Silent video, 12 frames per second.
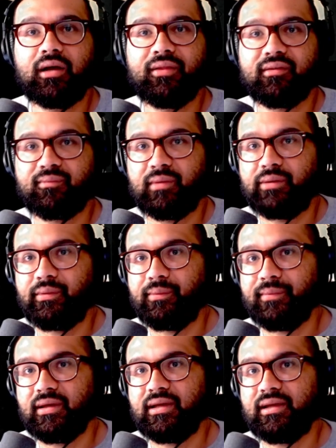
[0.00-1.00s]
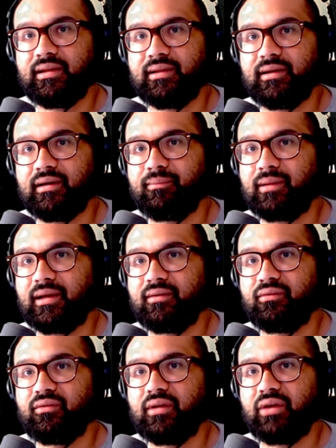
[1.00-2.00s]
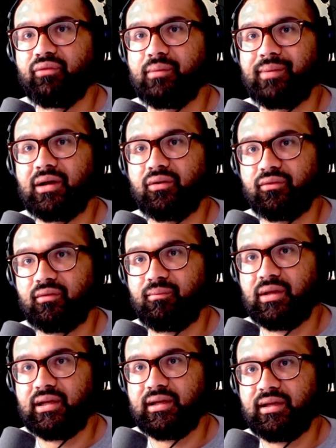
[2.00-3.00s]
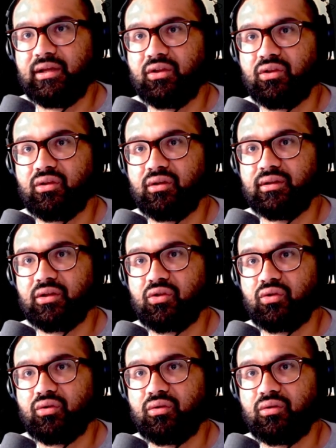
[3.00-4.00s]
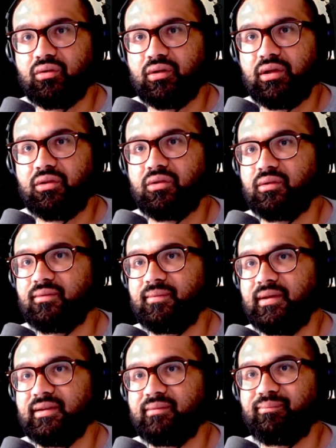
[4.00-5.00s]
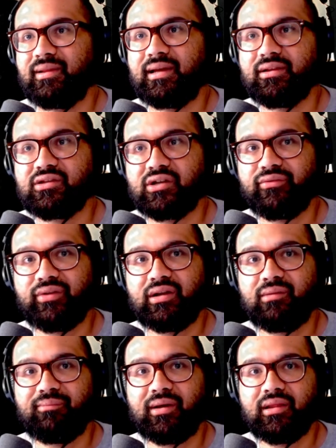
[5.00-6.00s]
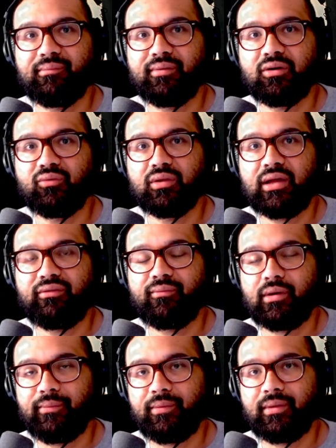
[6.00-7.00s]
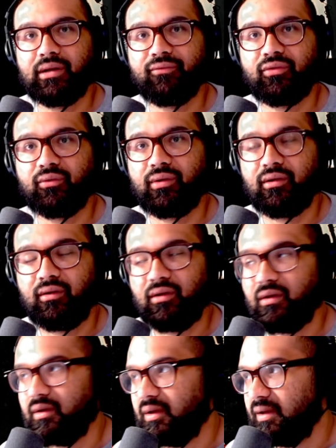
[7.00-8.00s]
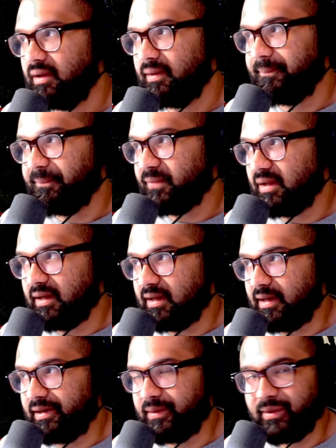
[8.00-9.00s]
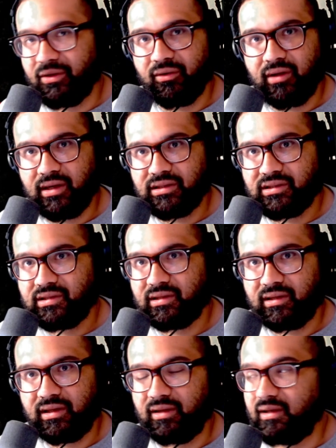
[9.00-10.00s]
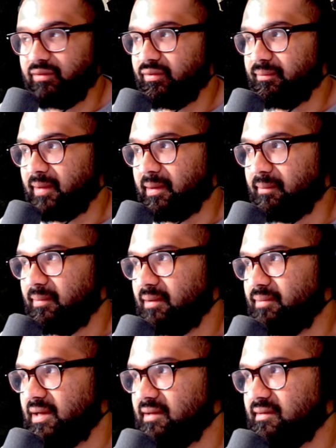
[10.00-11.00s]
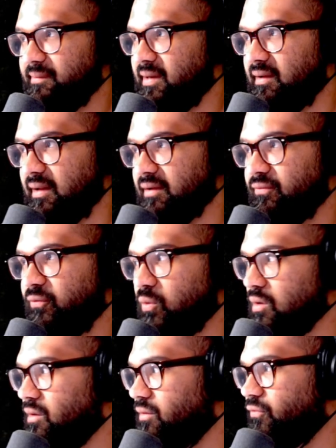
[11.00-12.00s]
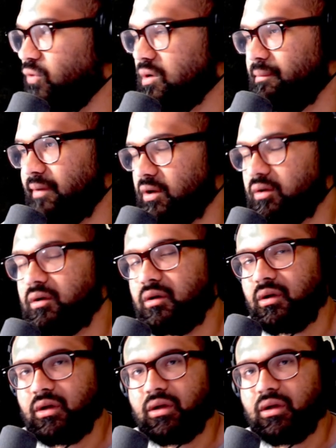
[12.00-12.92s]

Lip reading: This minimum hit applies to every bounce, meaning each hit splat generated by the bow will have a minimum hit of 3. I don't know about you guys. even my bank is about like four bill.